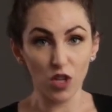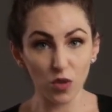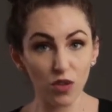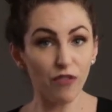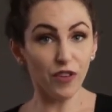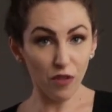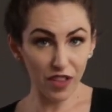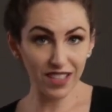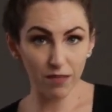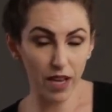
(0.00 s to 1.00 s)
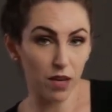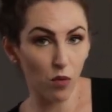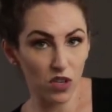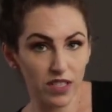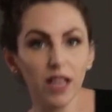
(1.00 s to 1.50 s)
So there's a few things to make it
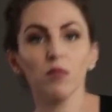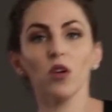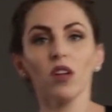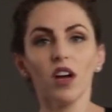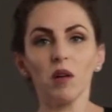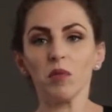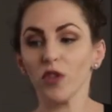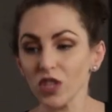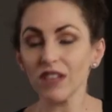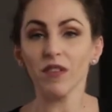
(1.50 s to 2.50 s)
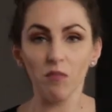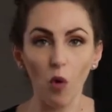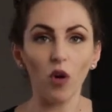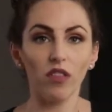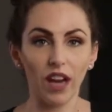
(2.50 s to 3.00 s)
more stable, but there's even
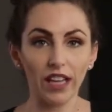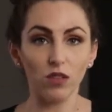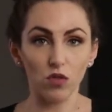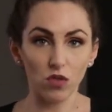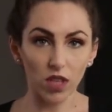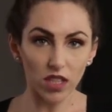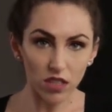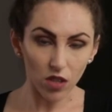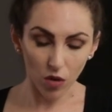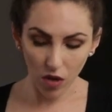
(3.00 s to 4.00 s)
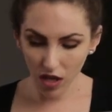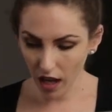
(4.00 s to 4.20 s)
more that I usually do.